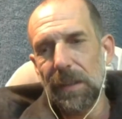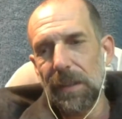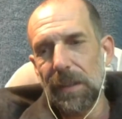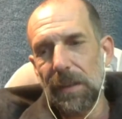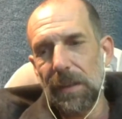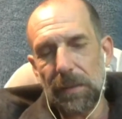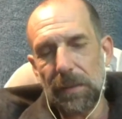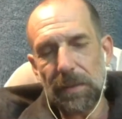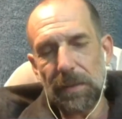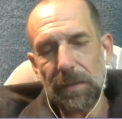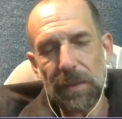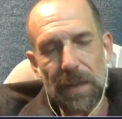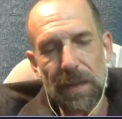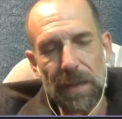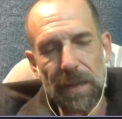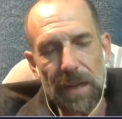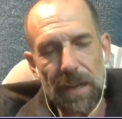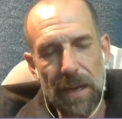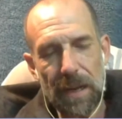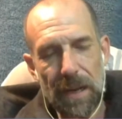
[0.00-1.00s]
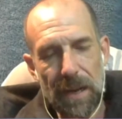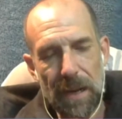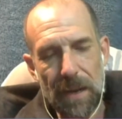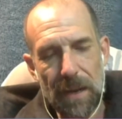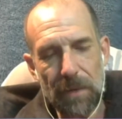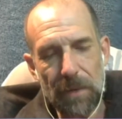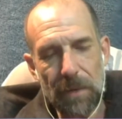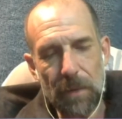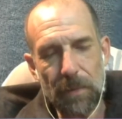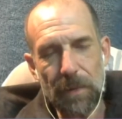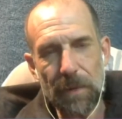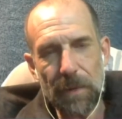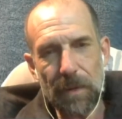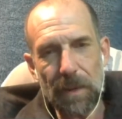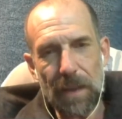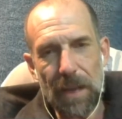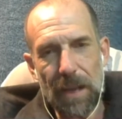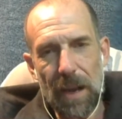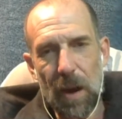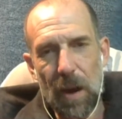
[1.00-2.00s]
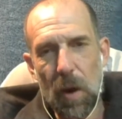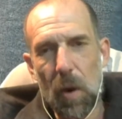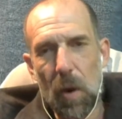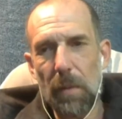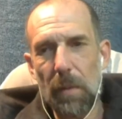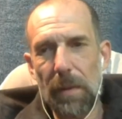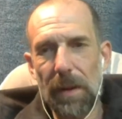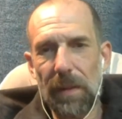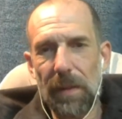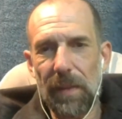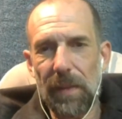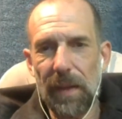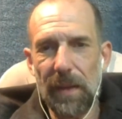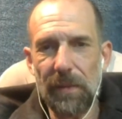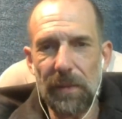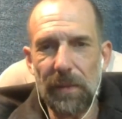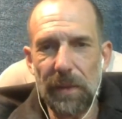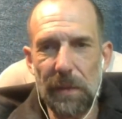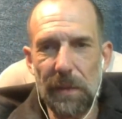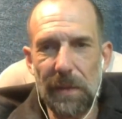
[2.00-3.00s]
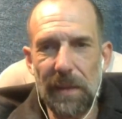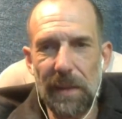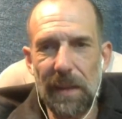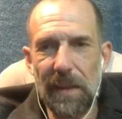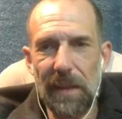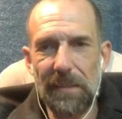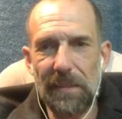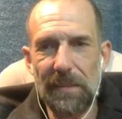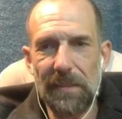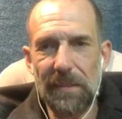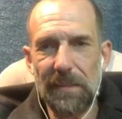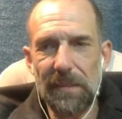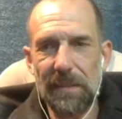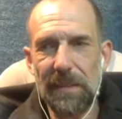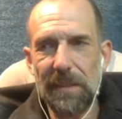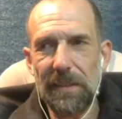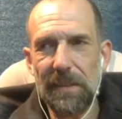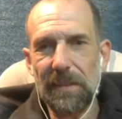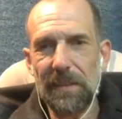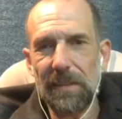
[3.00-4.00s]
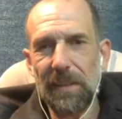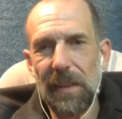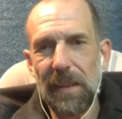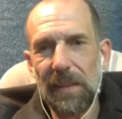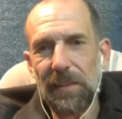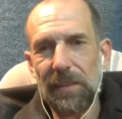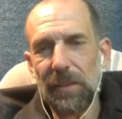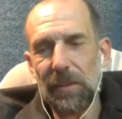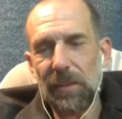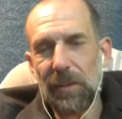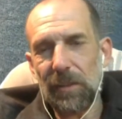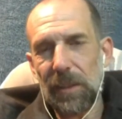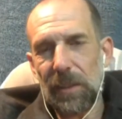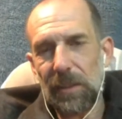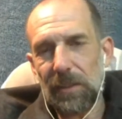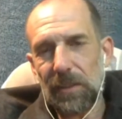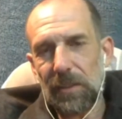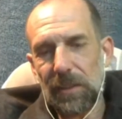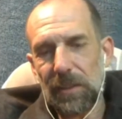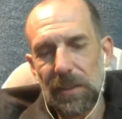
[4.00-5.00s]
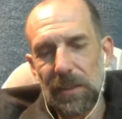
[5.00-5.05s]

Number three, I don't feel like I owe him anything for doing that. It's just a nice little gesture.